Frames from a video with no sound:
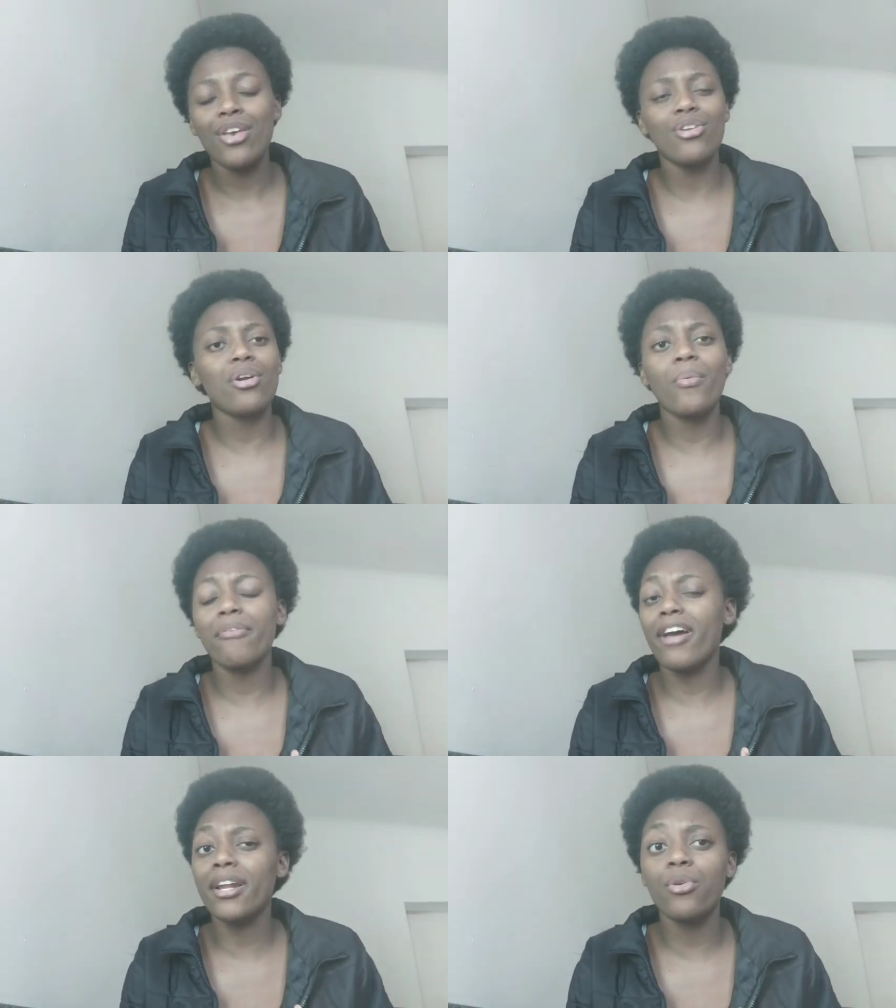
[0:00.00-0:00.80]
You don't
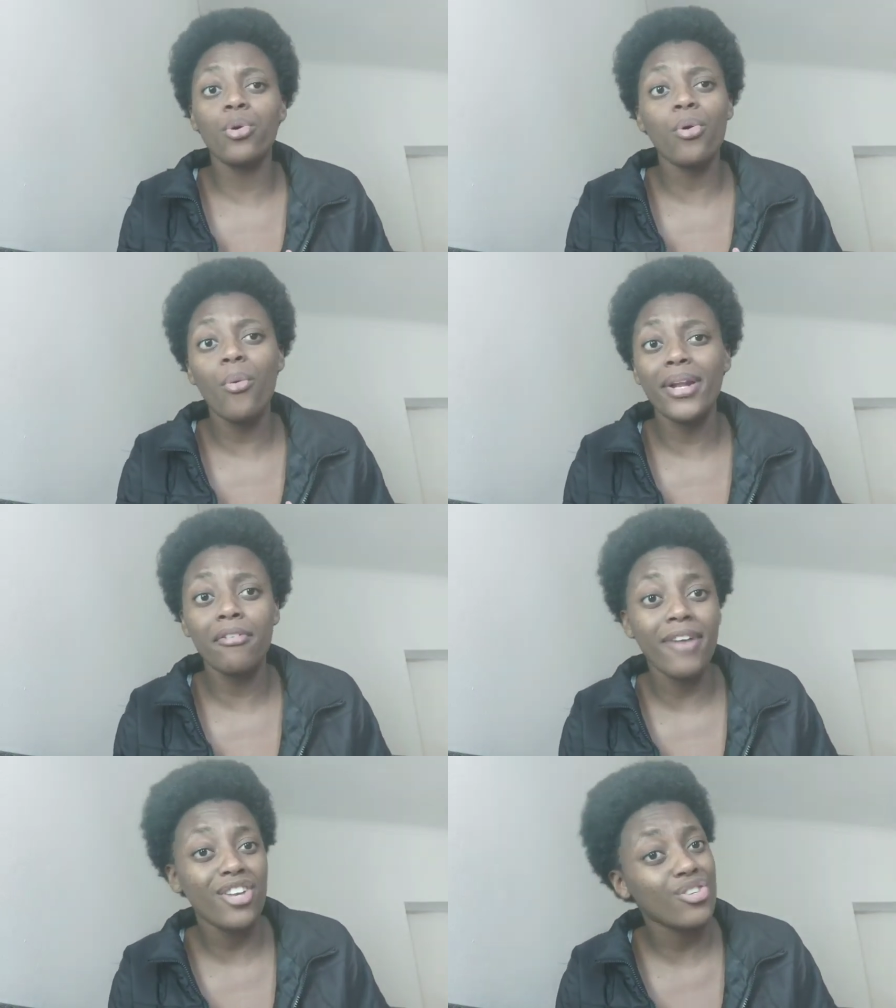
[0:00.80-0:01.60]
want to
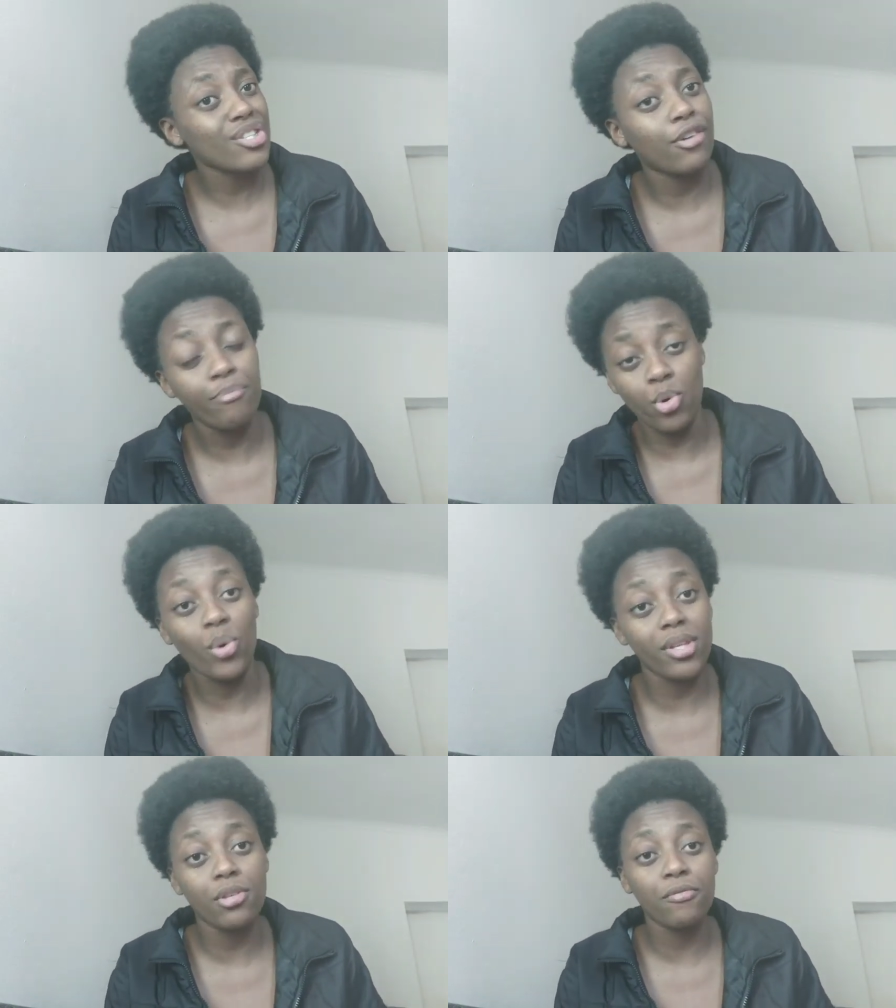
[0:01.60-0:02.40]
find yourself
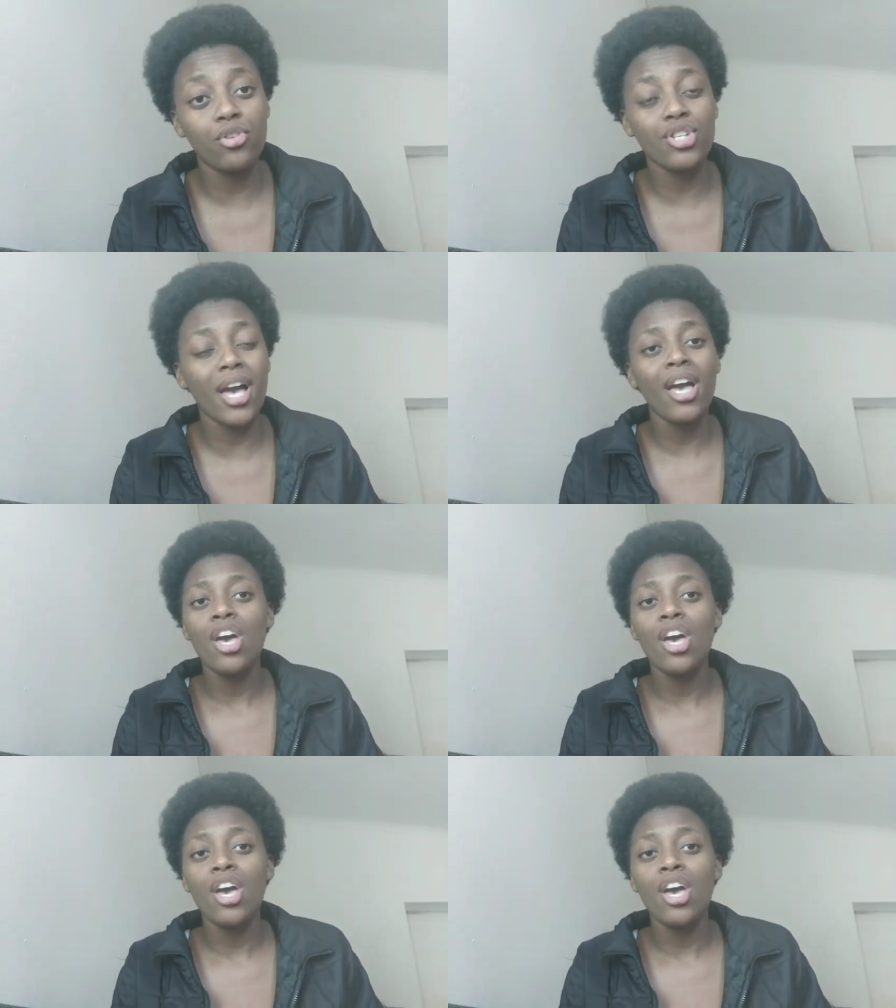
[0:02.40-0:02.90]
broke in the future.